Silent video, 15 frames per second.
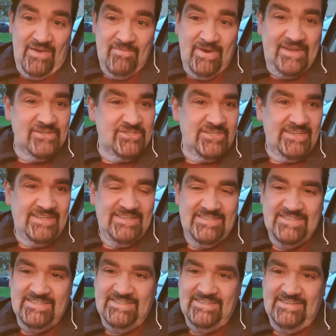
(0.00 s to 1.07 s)
much,
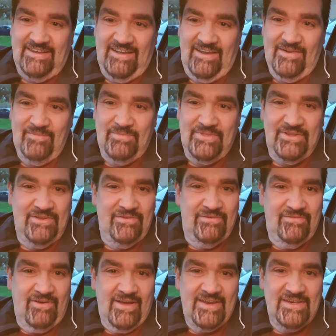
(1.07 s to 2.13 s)
and I hope that you
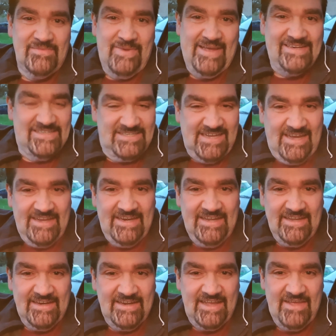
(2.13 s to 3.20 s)
find me
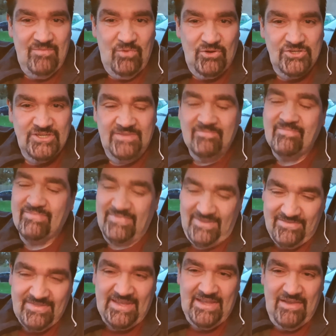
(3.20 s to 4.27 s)
entertaining and keep watching.
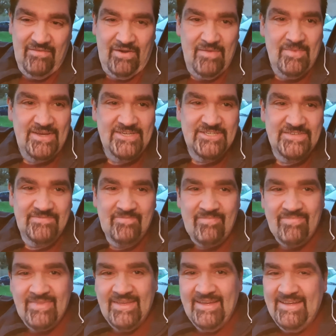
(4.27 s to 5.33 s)
Thank you very much.
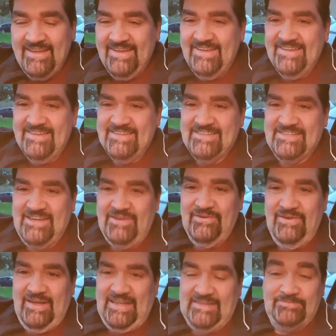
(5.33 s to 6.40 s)

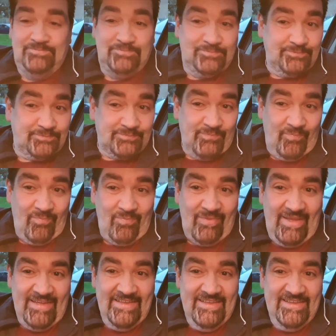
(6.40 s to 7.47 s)
So
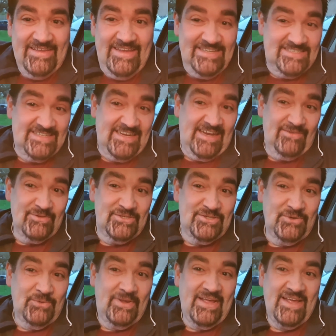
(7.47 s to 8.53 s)
yesterday I was
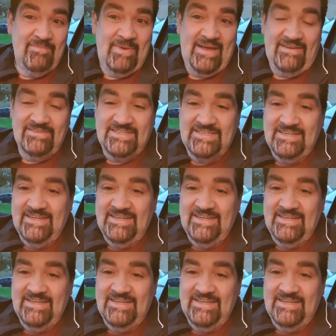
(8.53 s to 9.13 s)
talking about